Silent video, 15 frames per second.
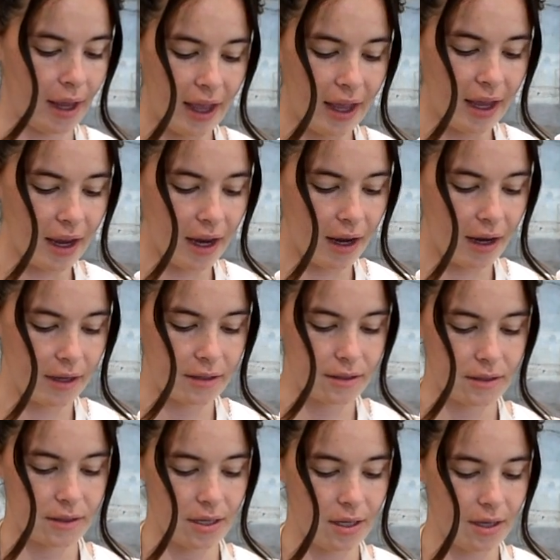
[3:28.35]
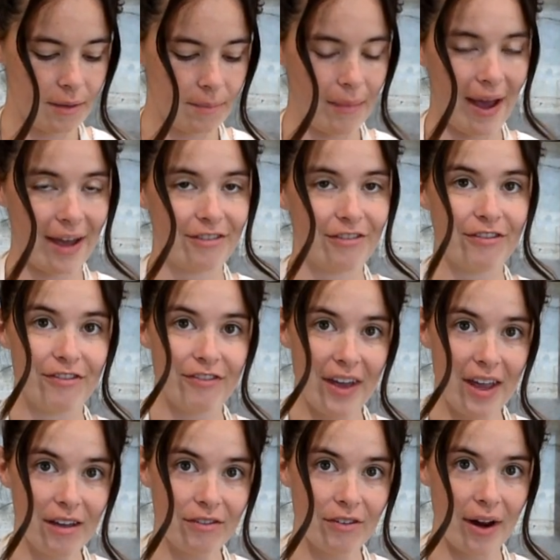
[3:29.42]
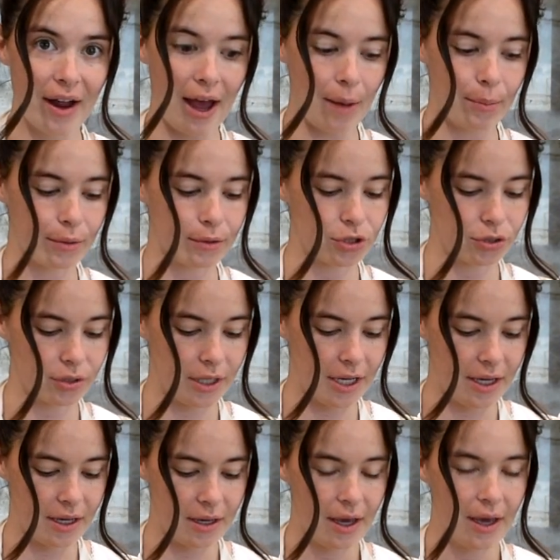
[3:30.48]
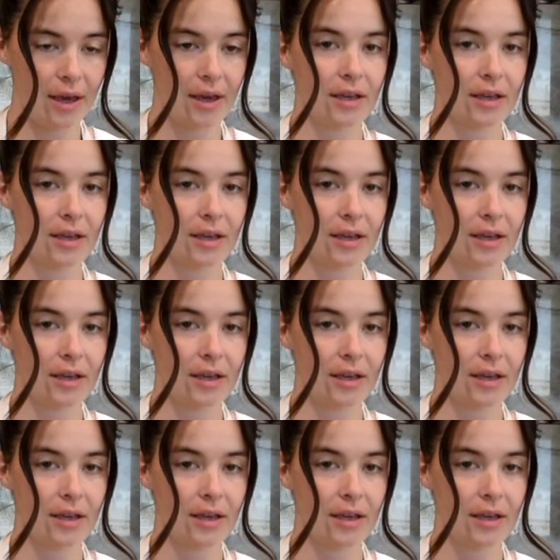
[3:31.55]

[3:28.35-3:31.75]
and my favorite apple tree